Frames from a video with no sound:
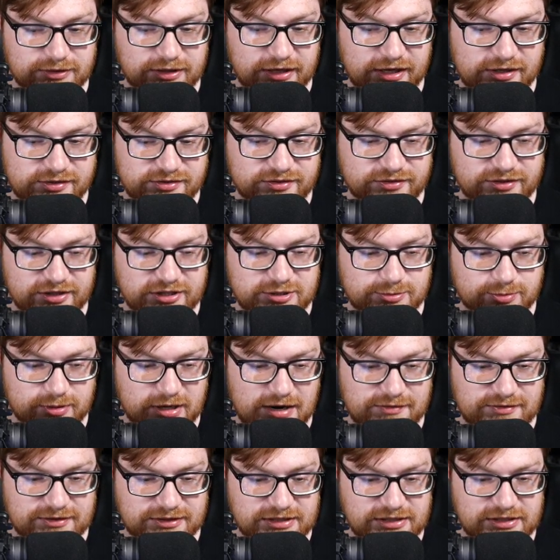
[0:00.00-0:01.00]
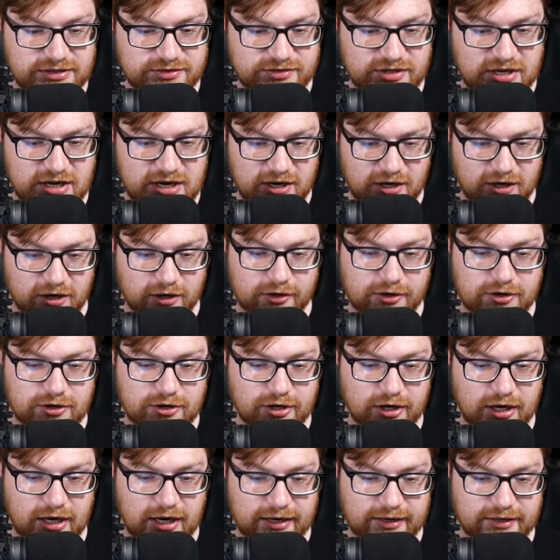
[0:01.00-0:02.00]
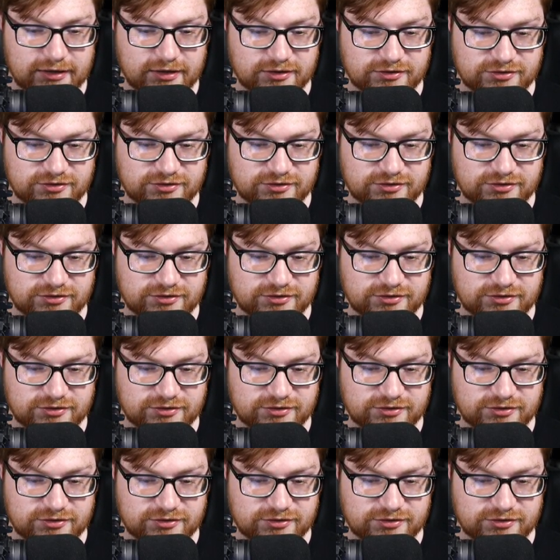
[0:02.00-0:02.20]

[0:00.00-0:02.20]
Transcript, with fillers: SSH private keys are not uh,